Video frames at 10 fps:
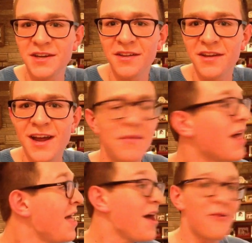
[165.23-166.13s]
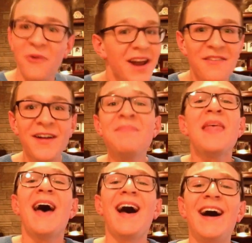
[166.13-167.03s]
it on the camera. Whatever.
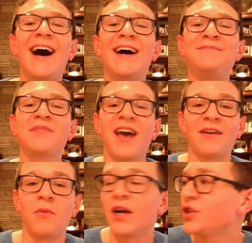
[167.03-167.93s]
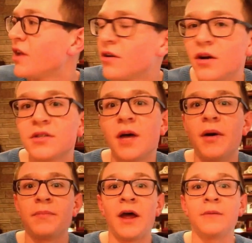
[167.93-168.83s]
Yeah, watch another ghost come
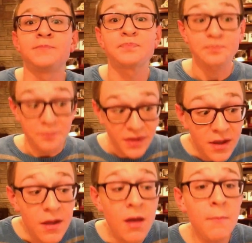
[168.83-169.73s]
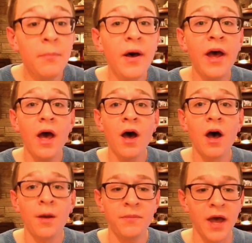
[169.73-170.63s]
up now. But,
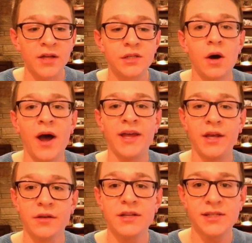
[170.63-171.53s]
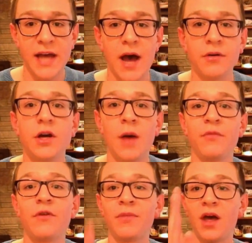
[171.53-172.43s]
yeah, so I hear the sound
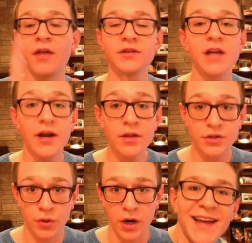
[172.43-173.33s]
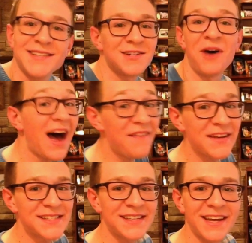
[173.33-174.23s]
come from the other side of the door. And so
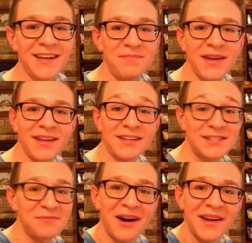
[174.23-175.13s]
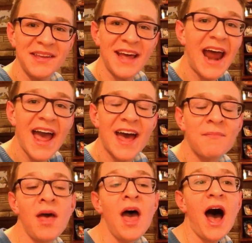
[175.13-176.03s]
obviously, being the smart kid that I
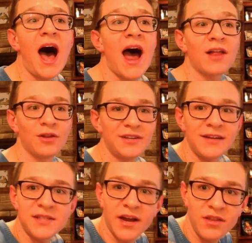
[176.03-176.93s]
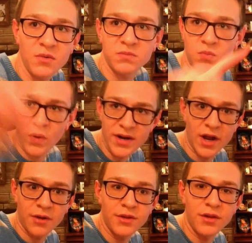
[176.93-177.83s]
am, I looked outside the
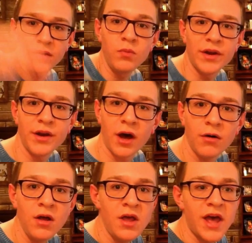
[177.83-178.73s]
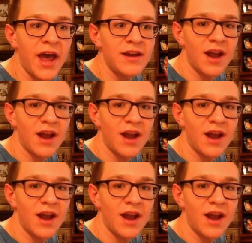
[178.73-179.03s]
window, the little window, and